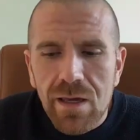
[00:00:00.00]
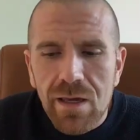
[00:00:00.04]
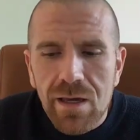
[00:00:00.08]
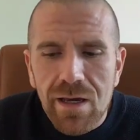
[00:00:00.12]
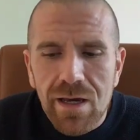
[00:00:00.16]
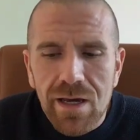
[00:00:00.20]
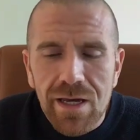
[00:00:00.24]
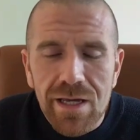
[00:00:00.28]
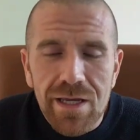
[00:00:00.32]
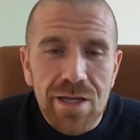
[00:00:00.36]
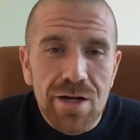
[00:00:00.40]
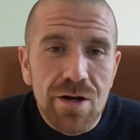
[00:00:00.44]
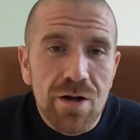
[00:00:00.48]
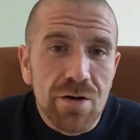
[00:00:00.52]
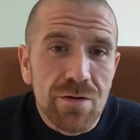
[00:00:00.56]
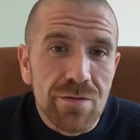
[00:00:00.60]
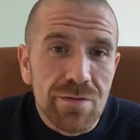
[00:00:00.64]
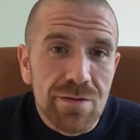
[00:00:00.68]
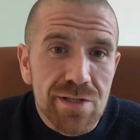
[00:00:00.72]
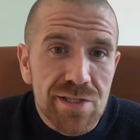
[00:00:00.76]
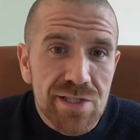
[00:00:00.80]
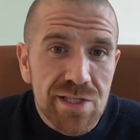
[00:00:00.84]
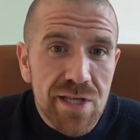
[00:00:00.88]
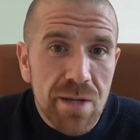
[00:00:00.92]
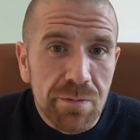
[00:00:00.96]

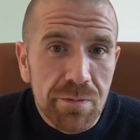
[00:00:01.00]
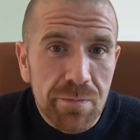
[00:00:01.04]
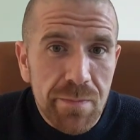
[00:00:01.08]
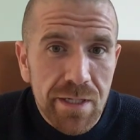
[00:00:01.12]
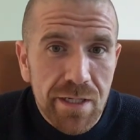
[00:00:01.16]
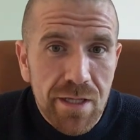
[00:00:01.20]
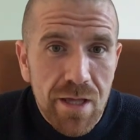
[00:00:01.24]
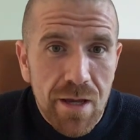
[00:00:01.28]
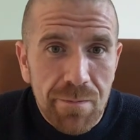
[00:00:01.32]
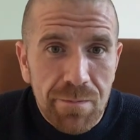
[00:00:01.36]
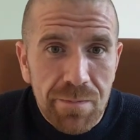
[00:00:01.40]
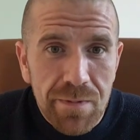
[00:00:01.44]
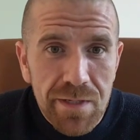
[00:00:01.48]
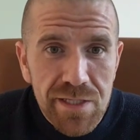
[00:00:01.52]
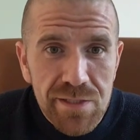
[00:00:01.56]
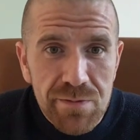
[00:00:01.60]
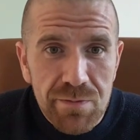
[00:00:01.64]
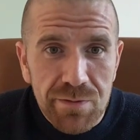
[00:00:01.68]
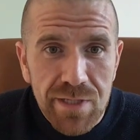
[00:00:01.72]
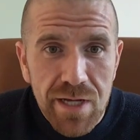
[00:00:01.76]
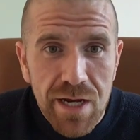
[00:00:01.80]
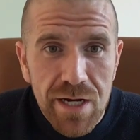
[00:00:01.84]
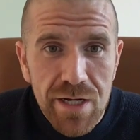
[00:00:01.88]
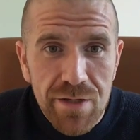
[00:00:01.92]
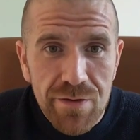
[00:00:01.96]
The supplement companies
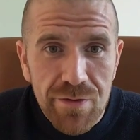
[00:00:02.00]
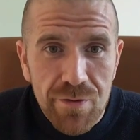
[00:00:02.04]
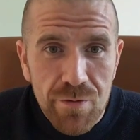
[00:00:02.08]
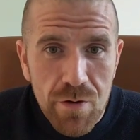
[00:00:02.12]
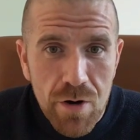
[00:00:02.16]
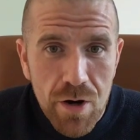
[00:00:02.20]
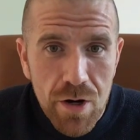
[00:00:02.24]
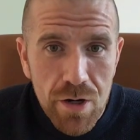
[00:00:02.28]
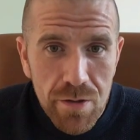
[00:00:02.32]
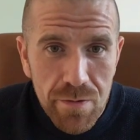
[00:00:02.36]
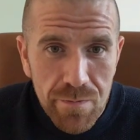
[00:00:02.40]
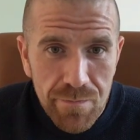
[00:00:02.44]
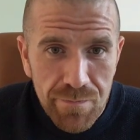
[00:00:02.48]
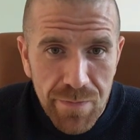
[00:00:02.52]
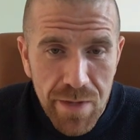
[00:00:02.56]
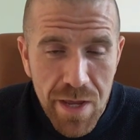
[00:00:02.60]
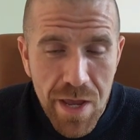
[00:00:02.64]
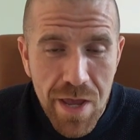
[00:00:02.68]
will tell you there are.